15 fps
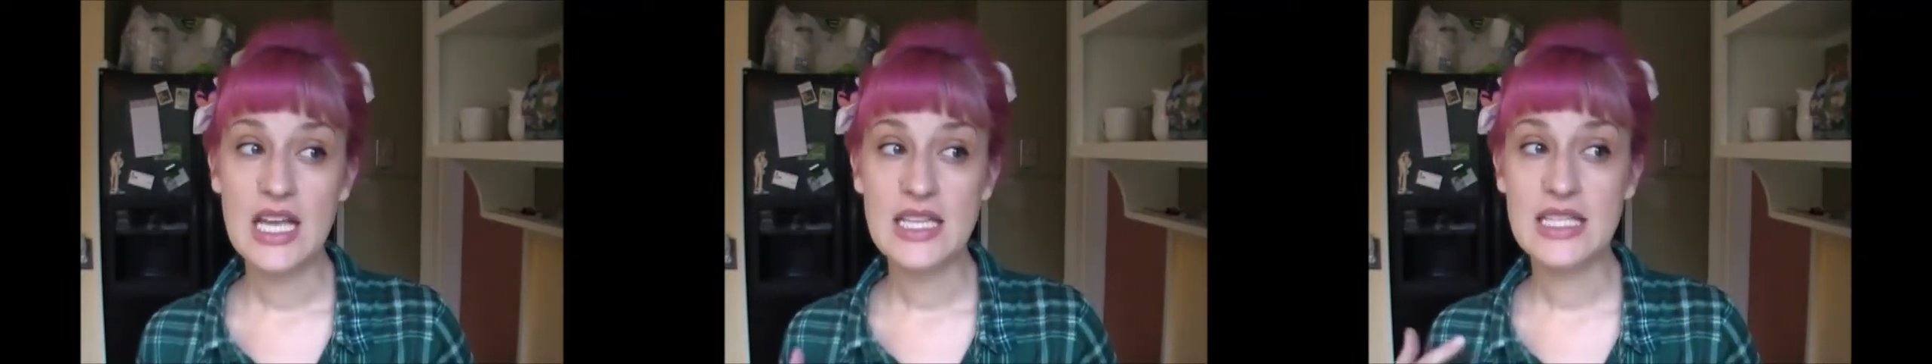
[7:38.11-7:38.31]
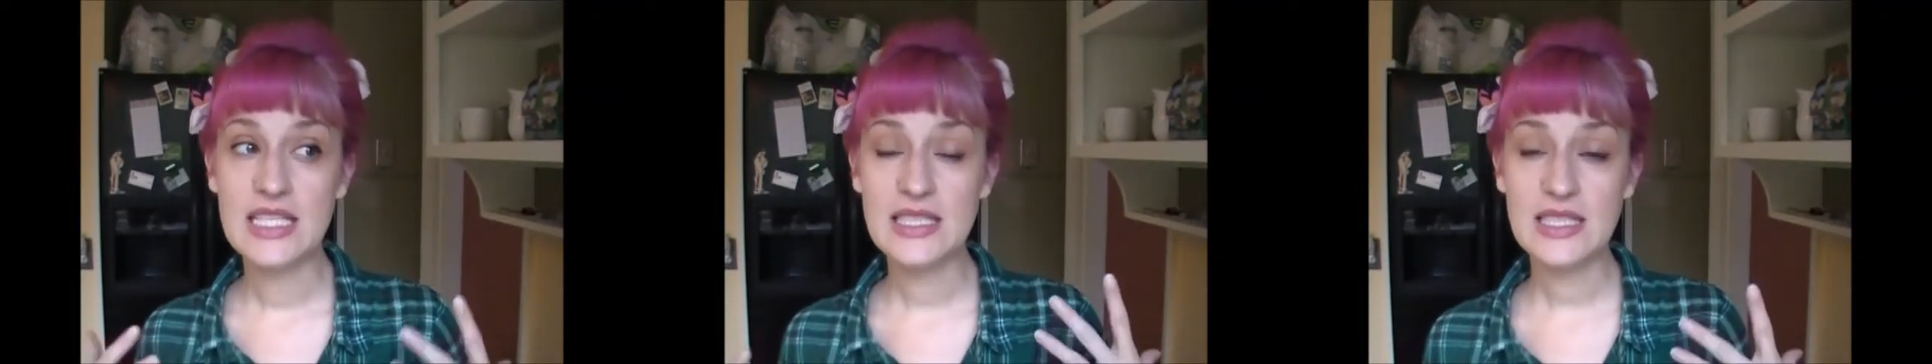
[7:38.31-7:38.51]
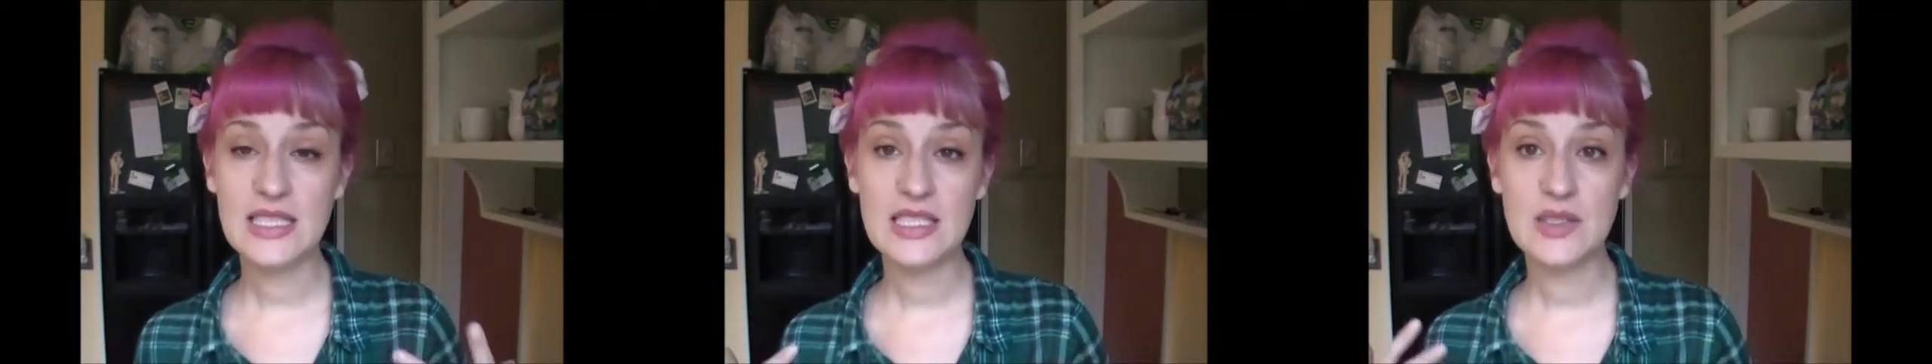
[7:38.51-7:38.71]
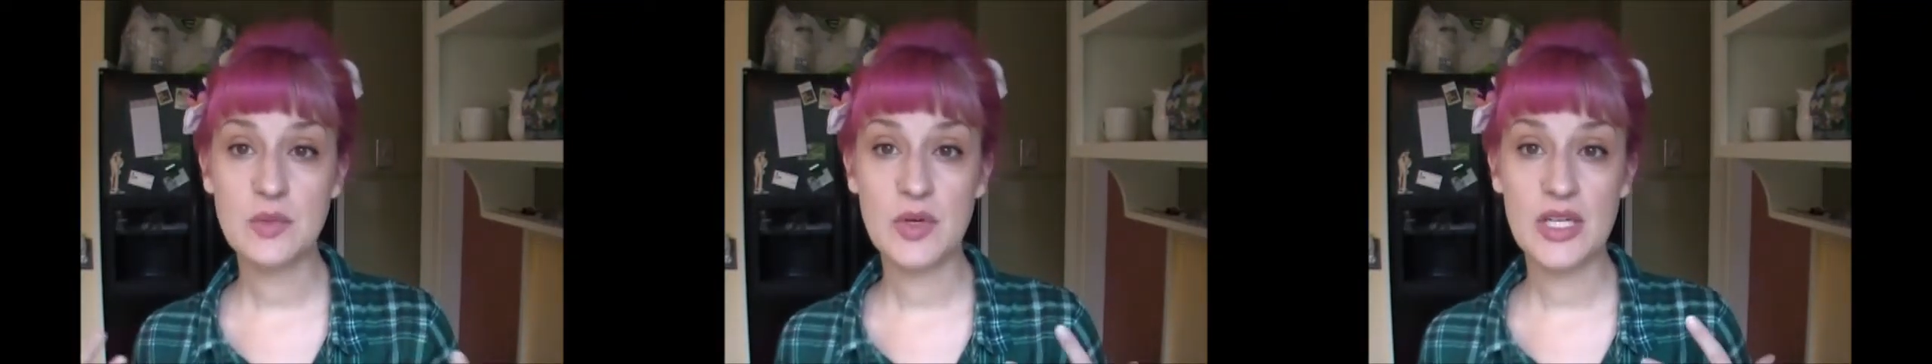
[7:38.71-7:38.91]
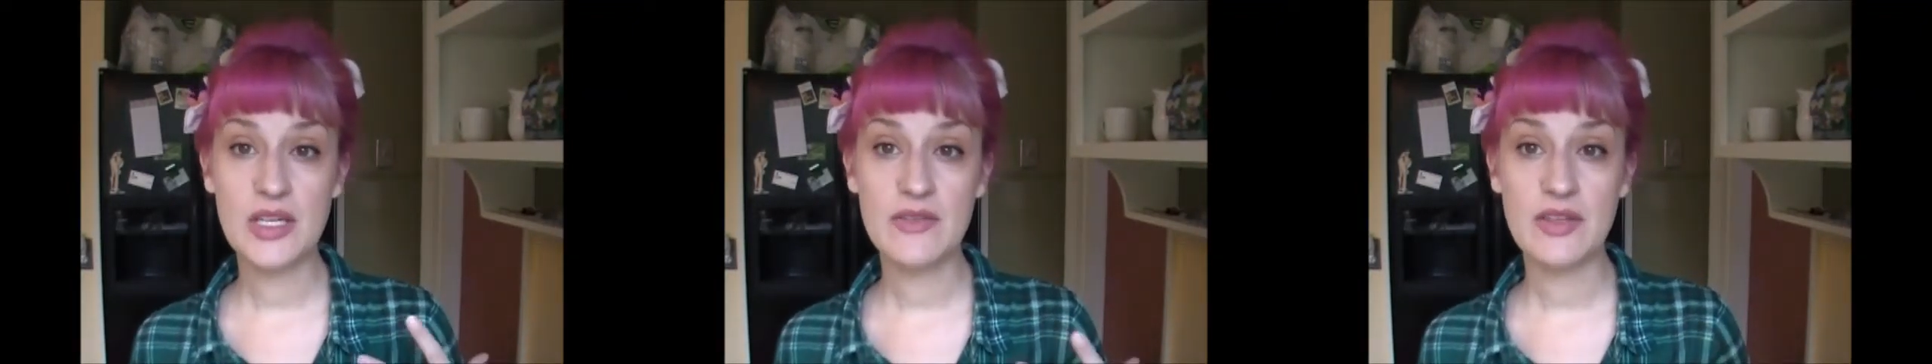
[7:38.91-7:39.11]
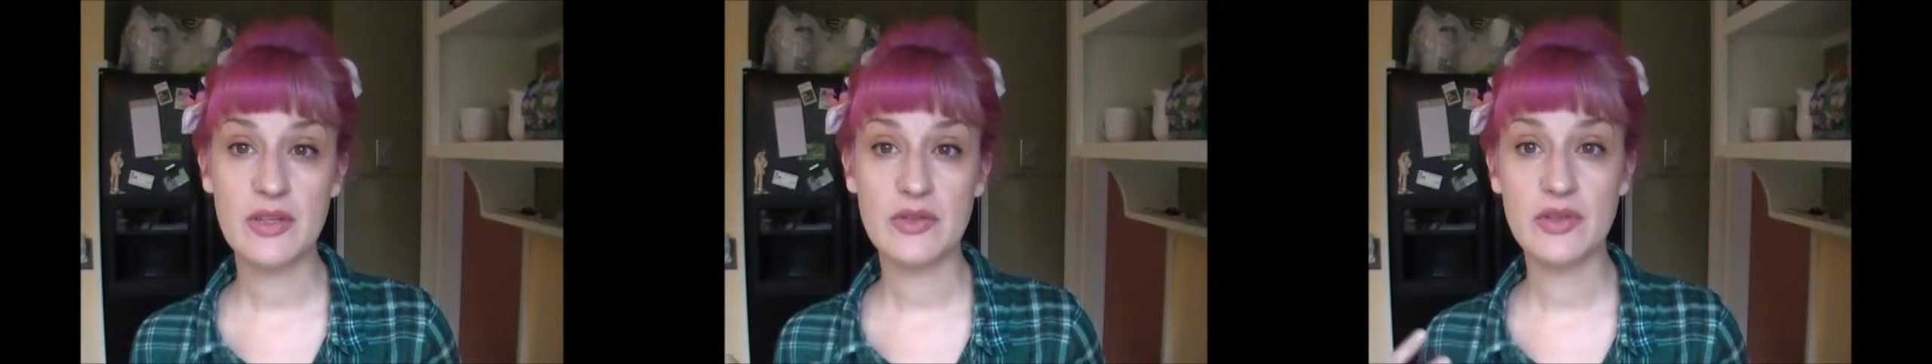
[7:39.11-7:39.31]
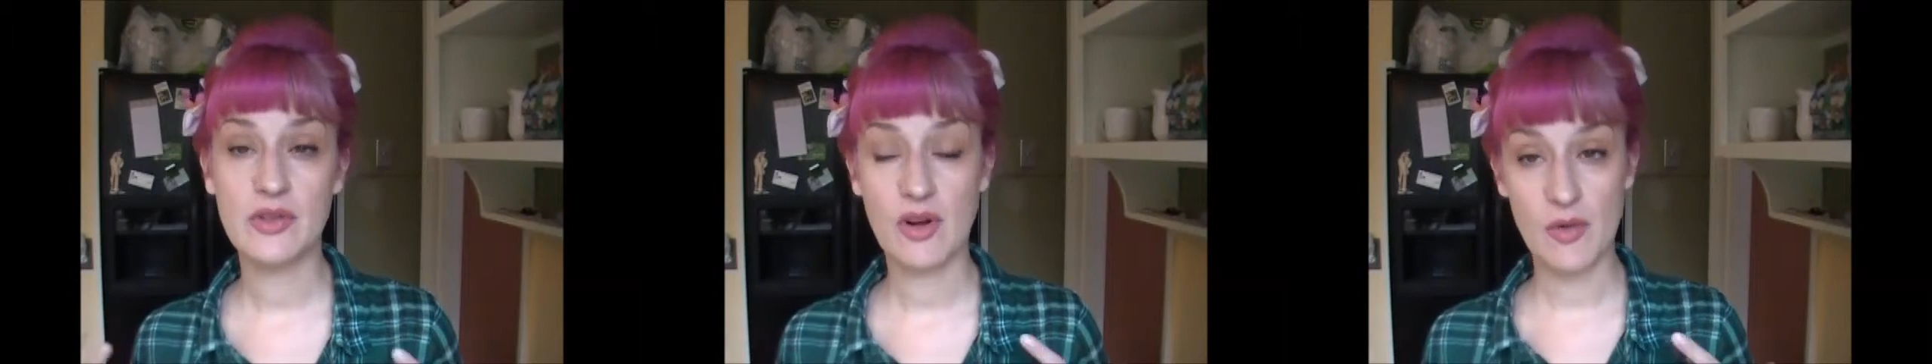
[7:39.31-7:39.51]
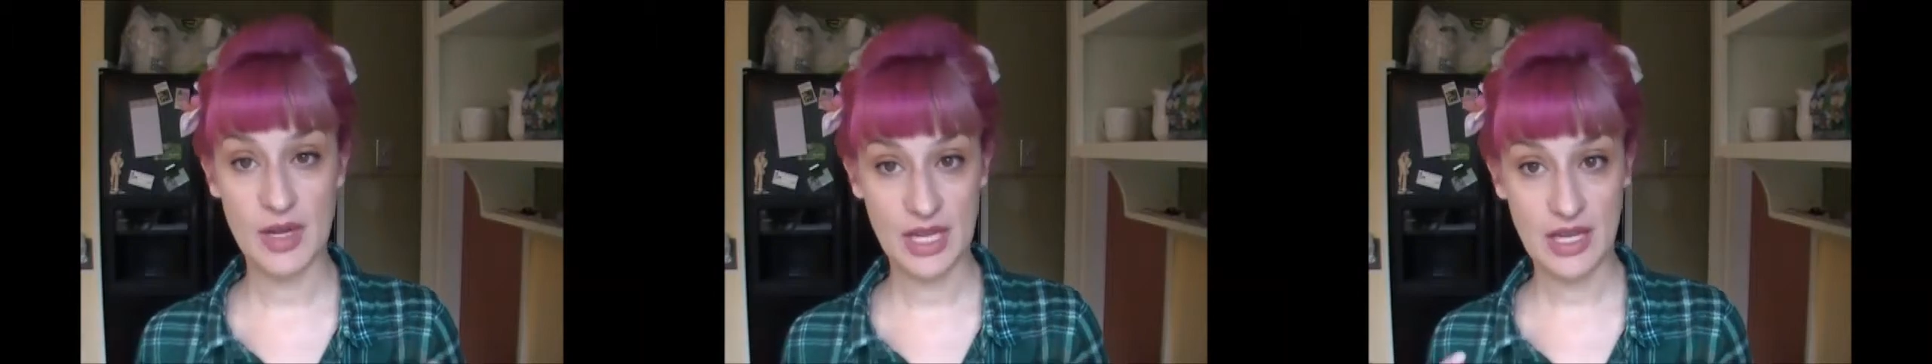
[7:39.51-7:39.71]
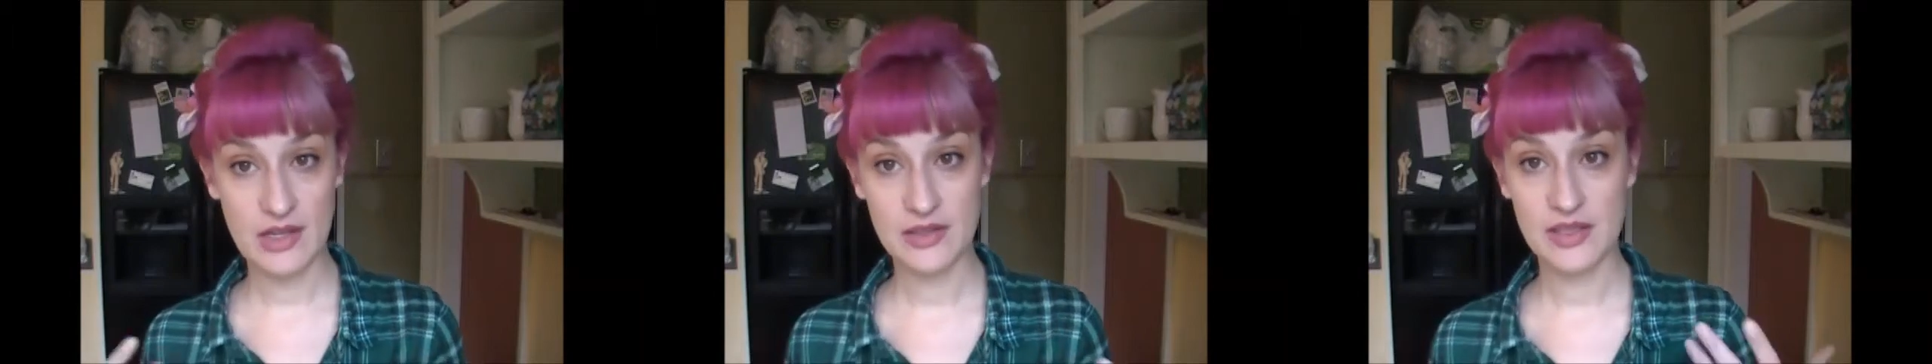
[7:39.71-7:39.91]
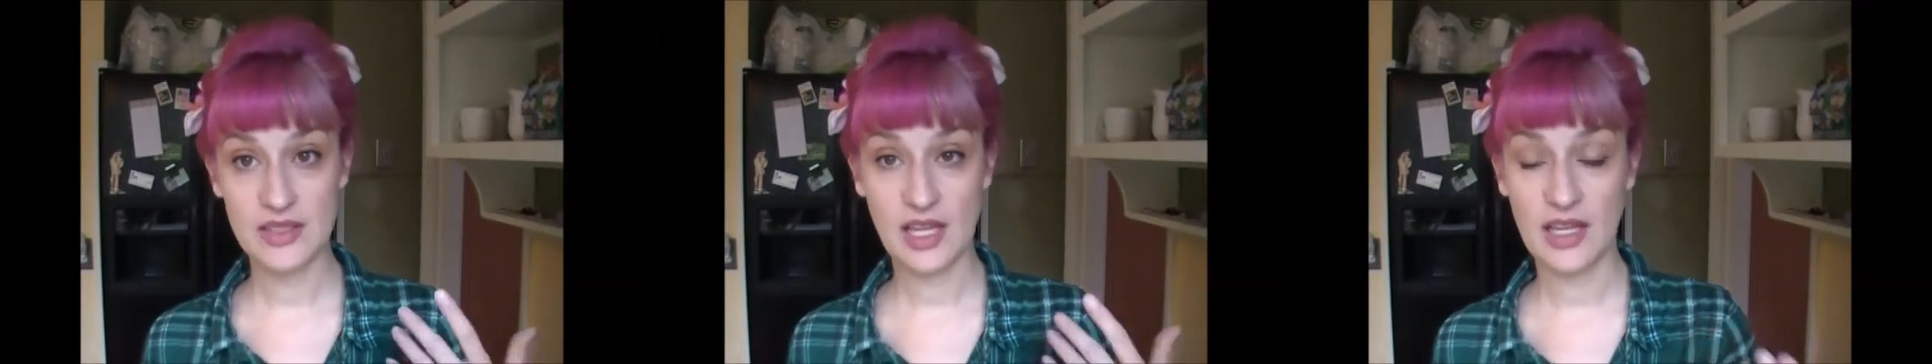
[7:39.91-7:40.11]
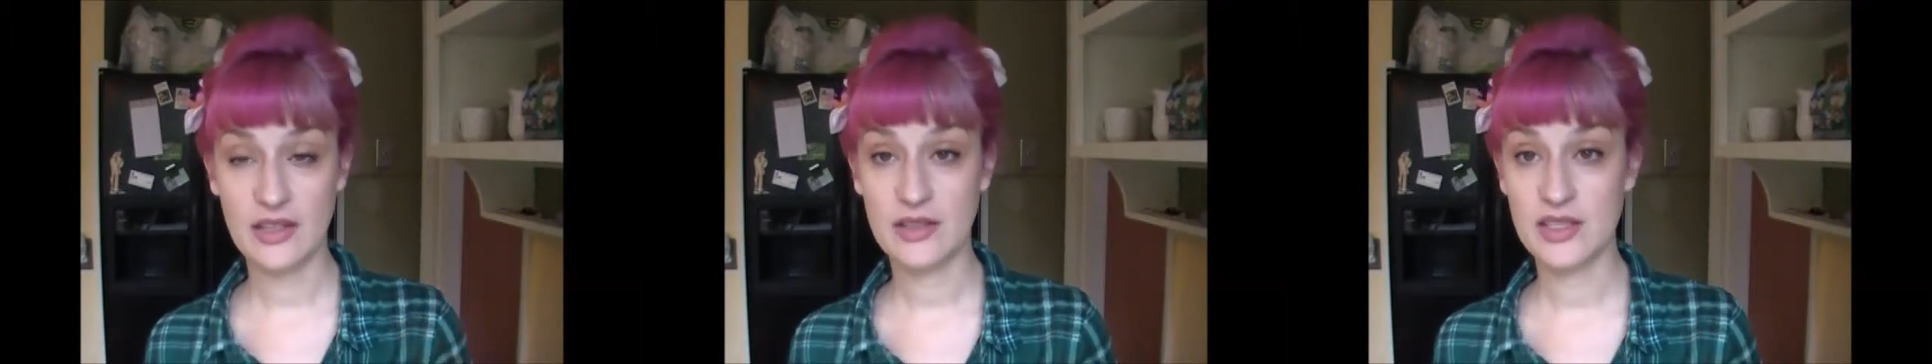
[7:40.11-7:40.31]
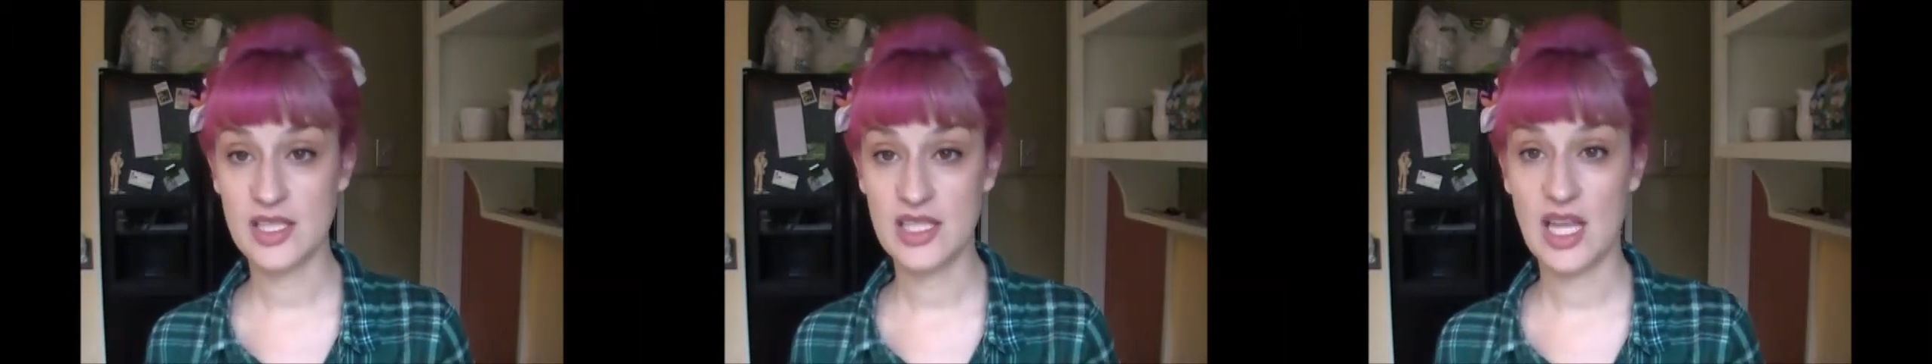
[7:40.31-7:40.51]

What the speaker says: This is one of those growing out styles